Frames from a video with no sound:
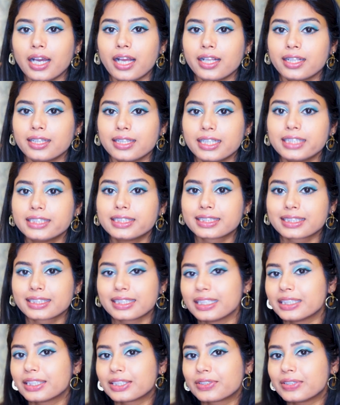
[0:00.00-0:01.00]
And let's
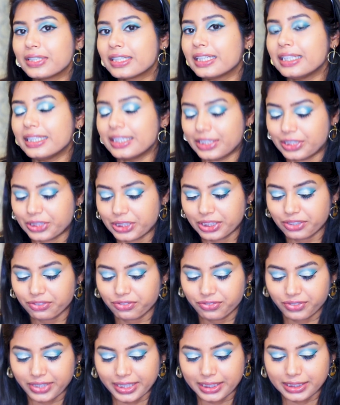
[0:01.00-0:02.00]
get quickly into the
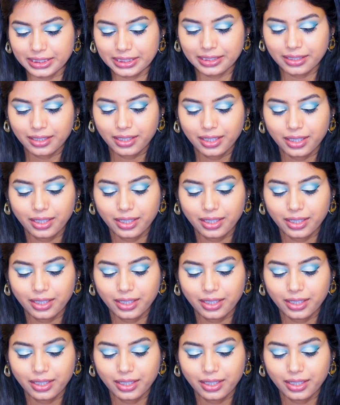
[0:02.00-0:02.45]
face.